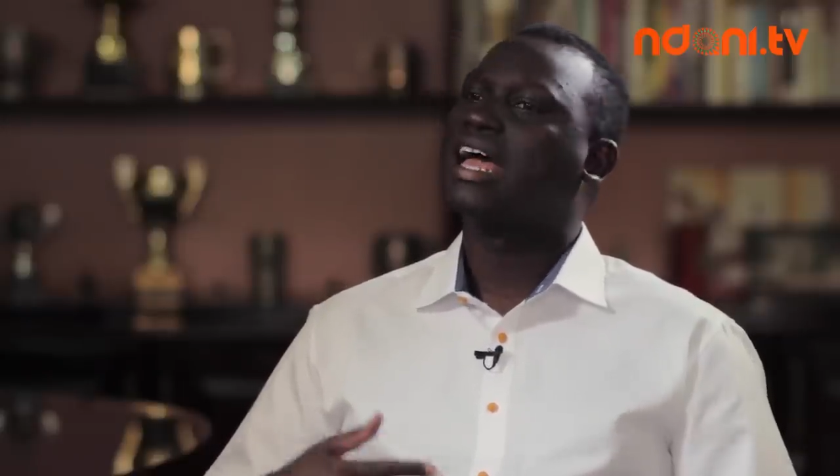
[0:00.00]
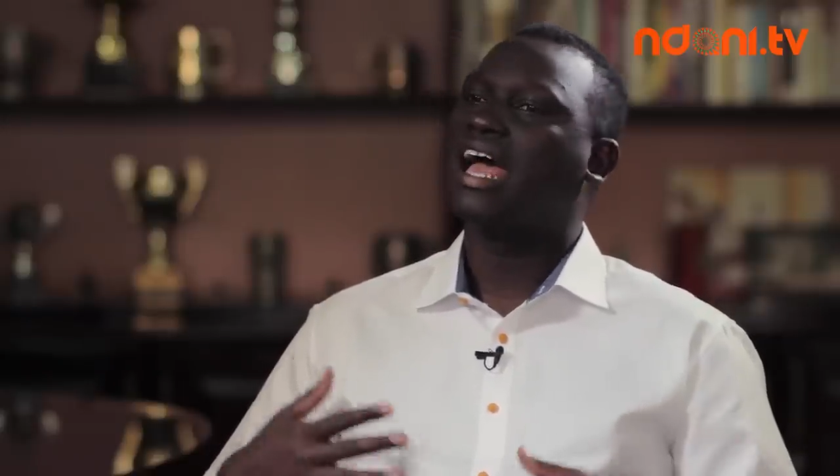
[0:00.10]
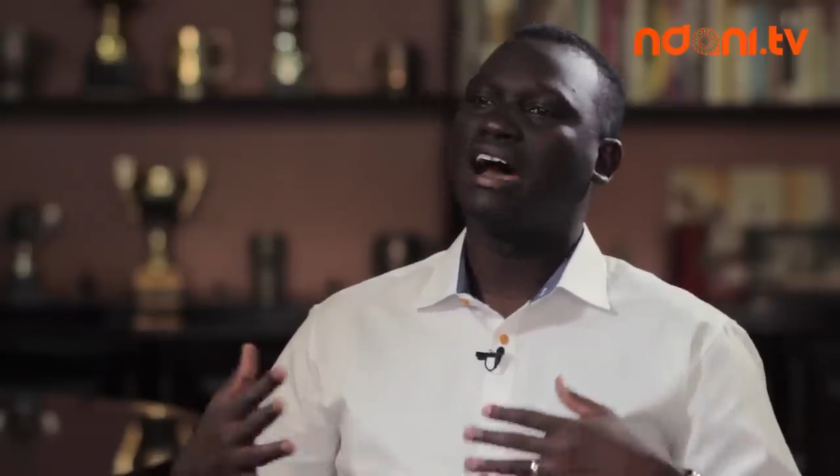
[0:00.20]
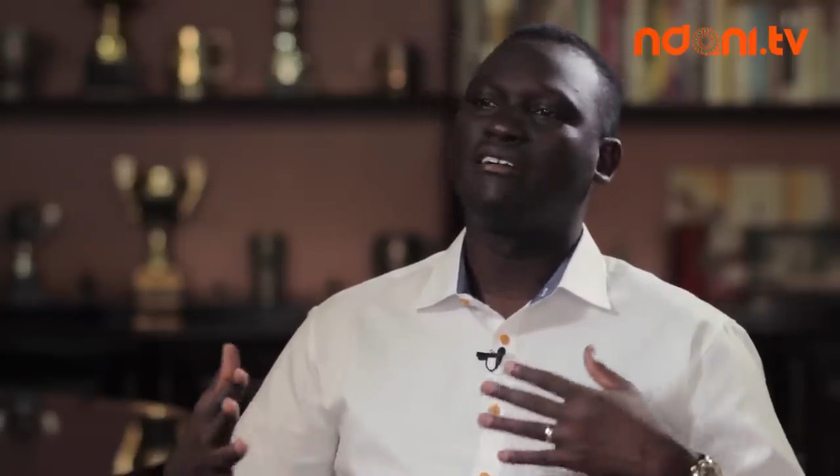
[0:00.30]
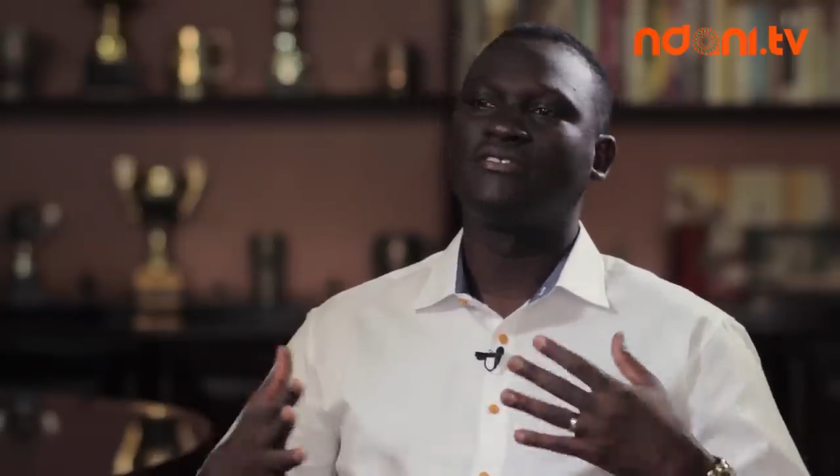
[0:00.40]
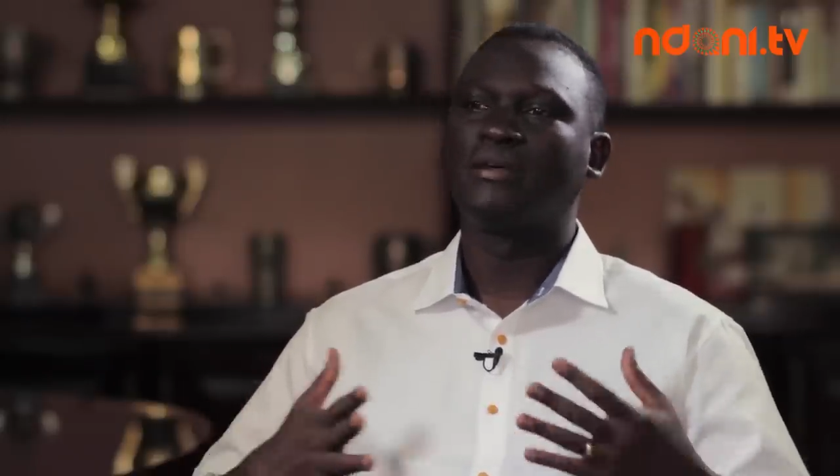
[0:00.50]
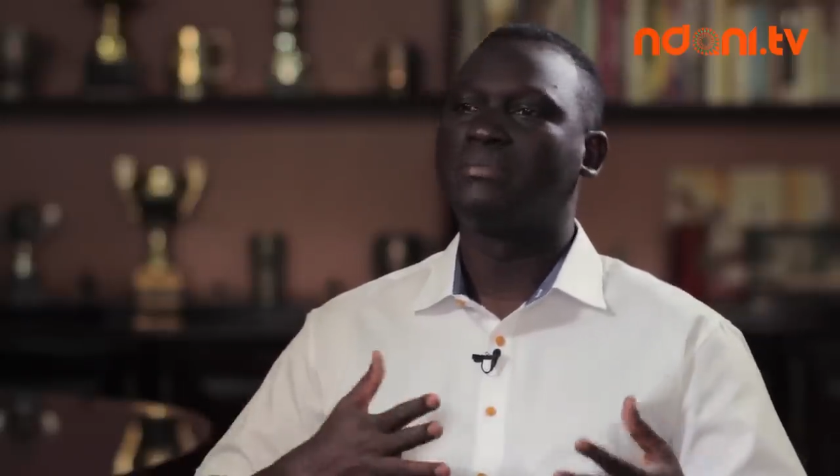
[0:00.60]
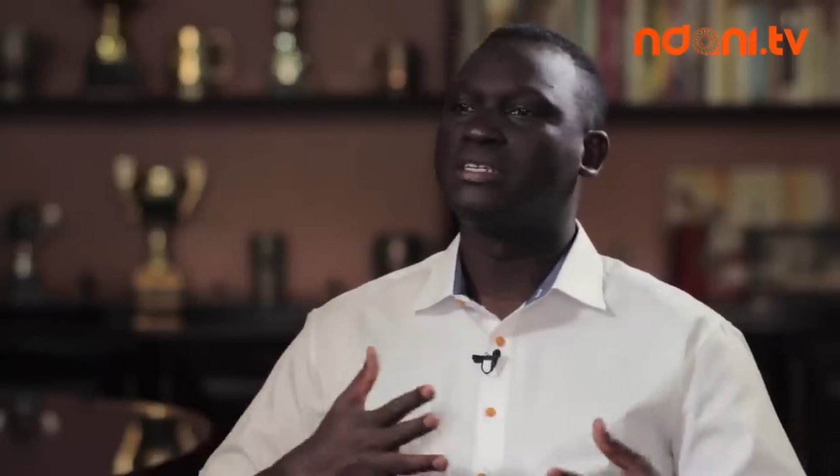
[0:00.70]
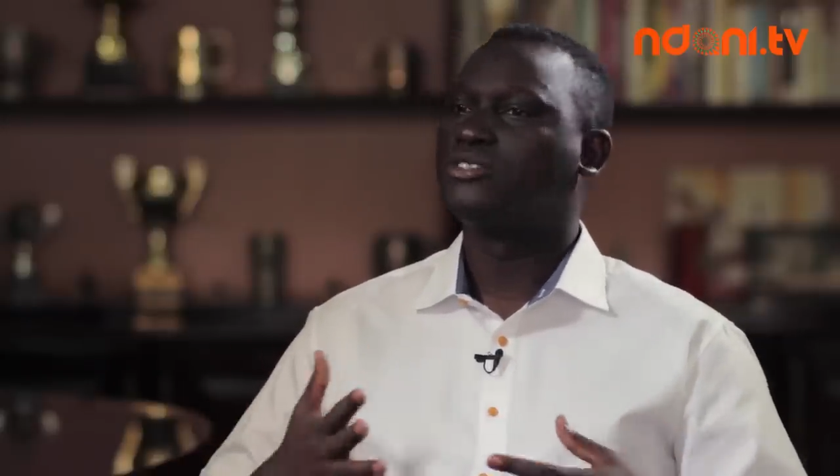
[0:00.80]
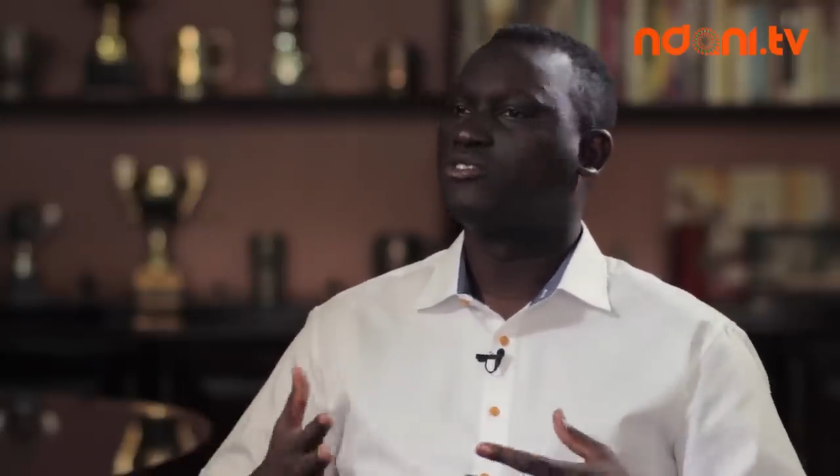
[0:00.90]
I have a
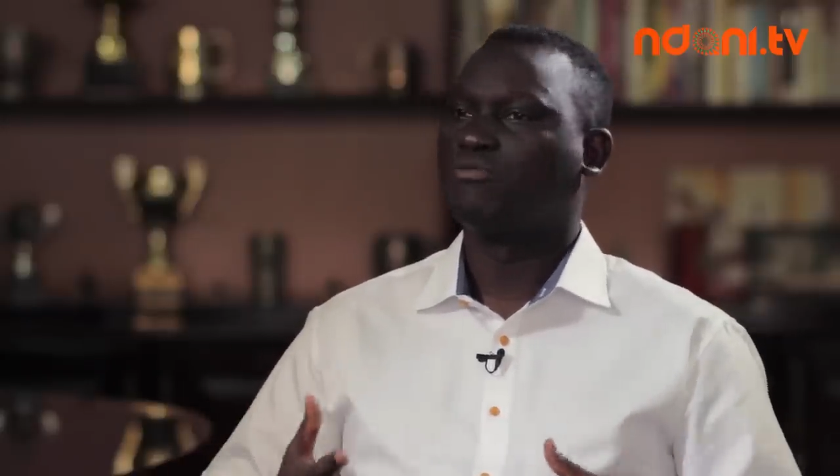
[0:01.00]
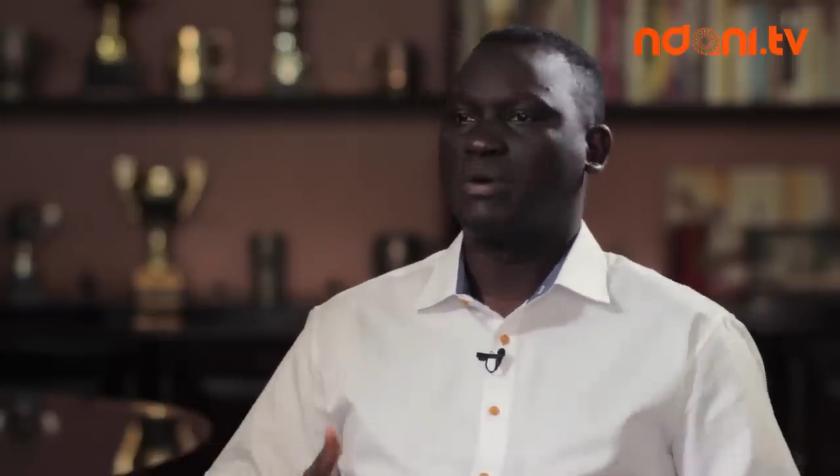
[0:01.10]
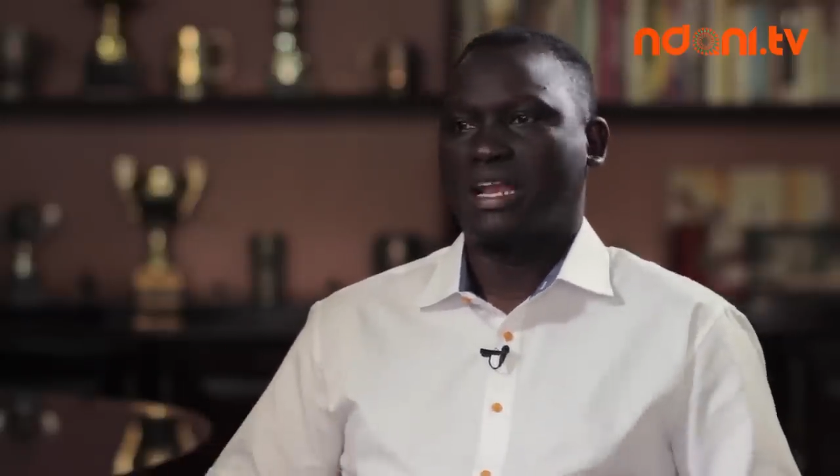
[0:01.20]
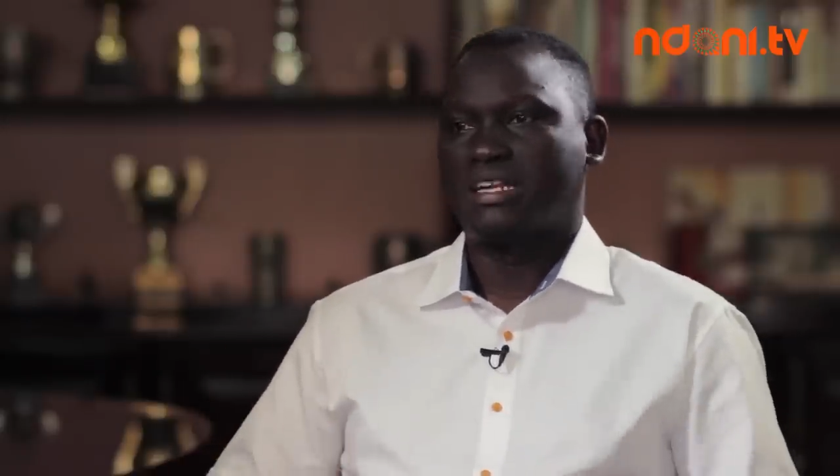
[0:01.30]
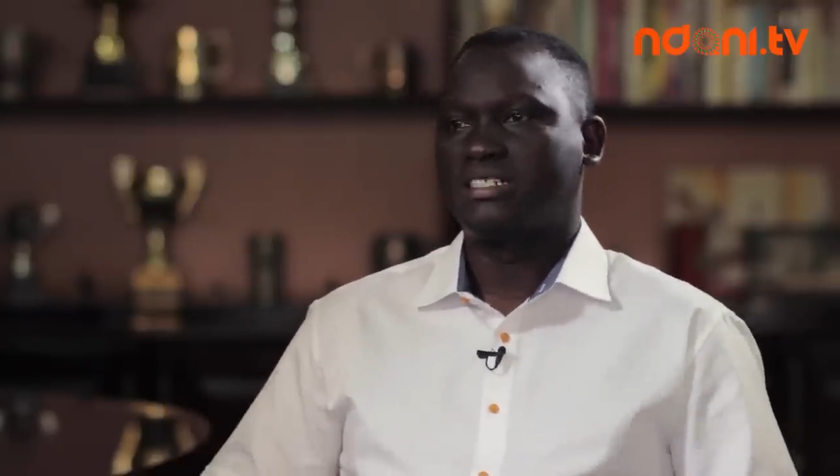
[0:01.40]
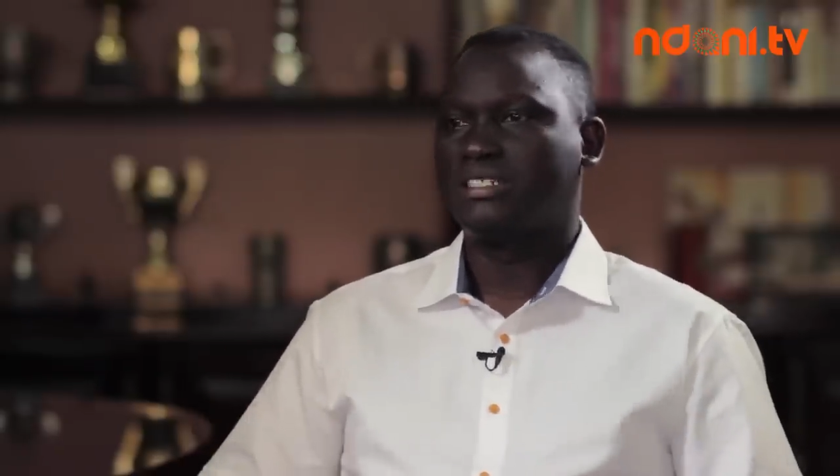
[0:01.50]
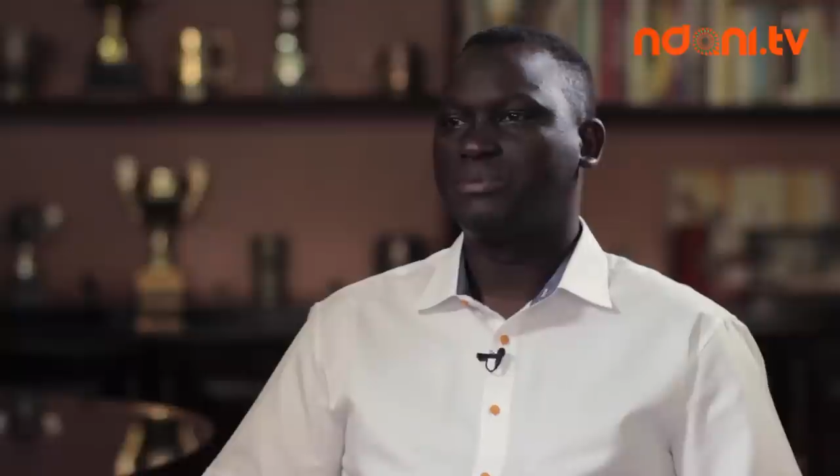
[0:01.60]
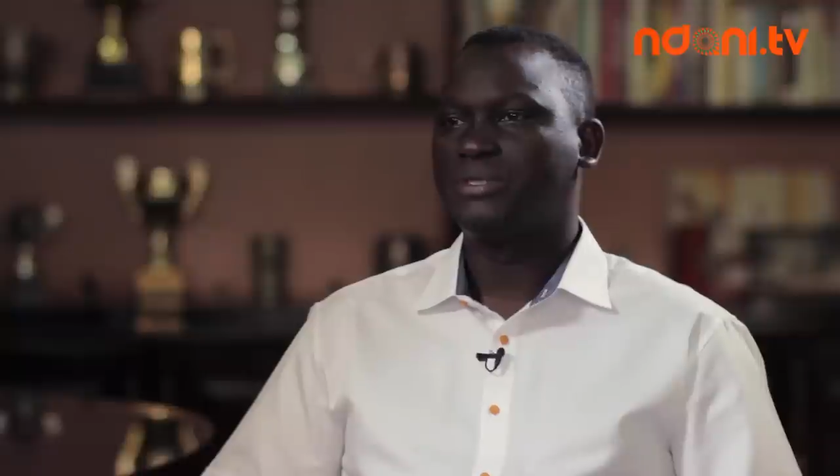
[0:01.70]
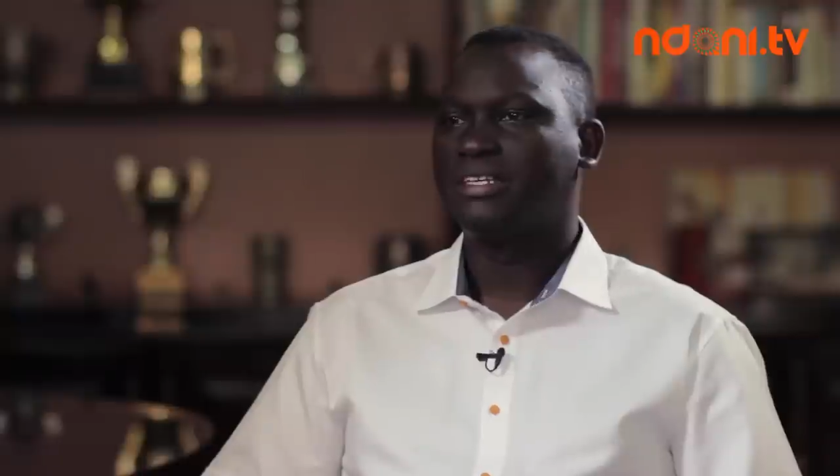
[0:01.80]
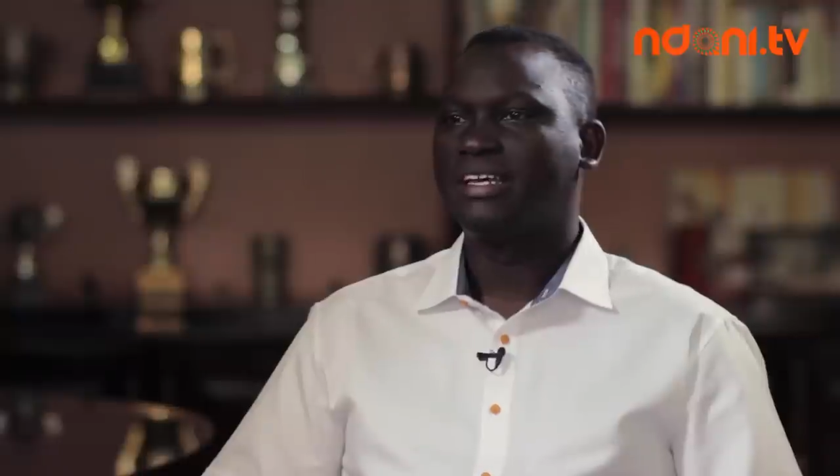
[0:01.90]
mixture of
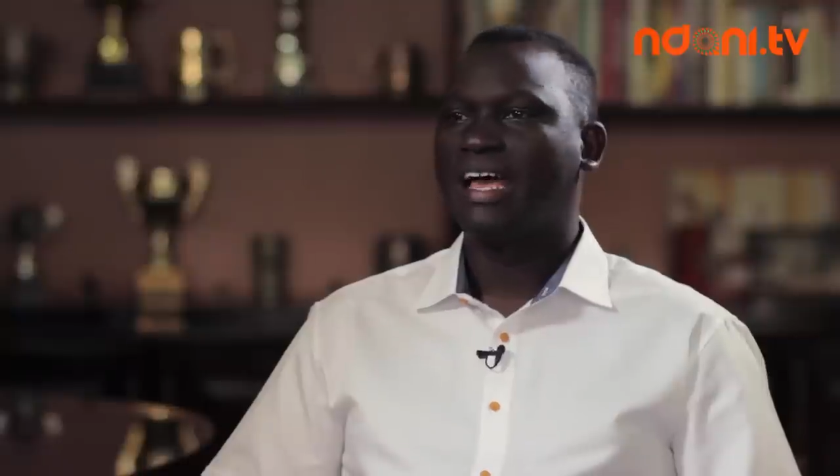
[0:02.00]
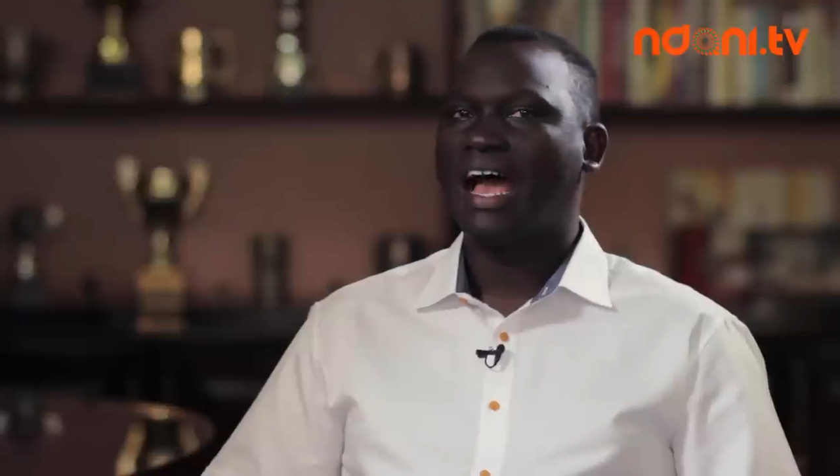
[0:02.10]
partnerships.